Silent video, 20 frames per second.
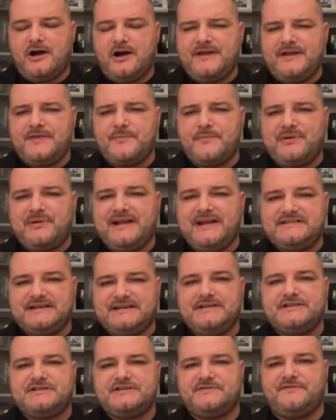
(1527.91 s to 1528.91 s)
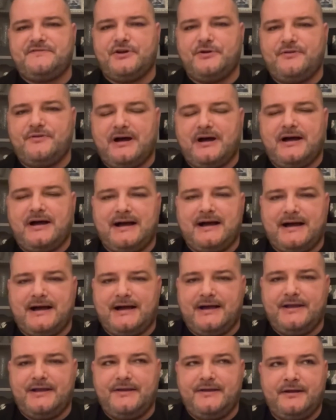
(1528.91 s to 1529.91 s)
I mean, the police interview that I
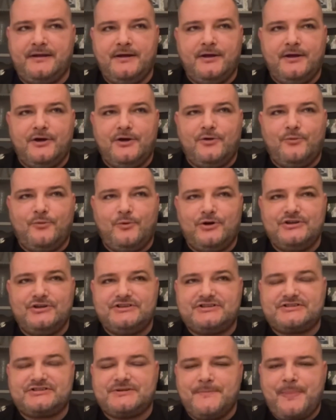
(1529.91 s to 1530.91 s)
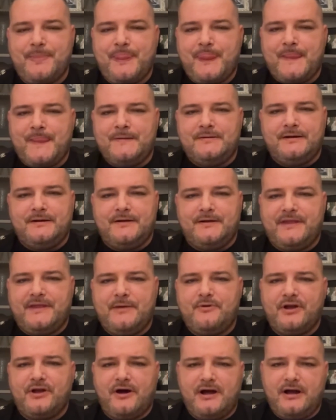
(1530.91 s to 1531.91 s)
had was, they
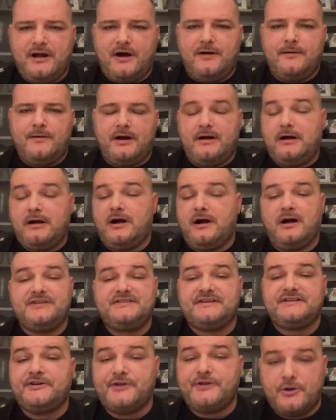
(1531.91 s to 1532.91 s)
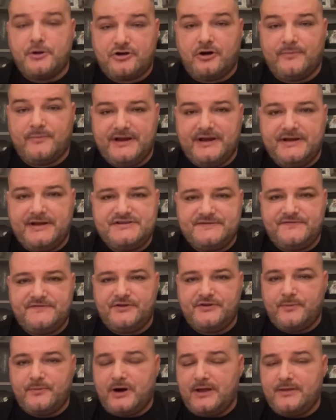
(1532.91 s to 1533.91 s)
were like, I did a no comment
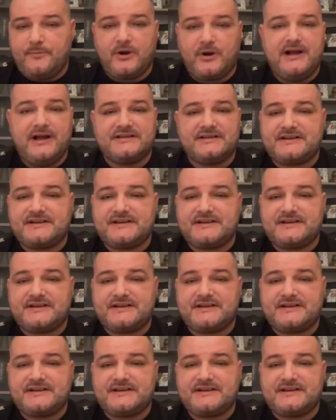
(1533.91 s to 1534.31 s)
interview, by the way.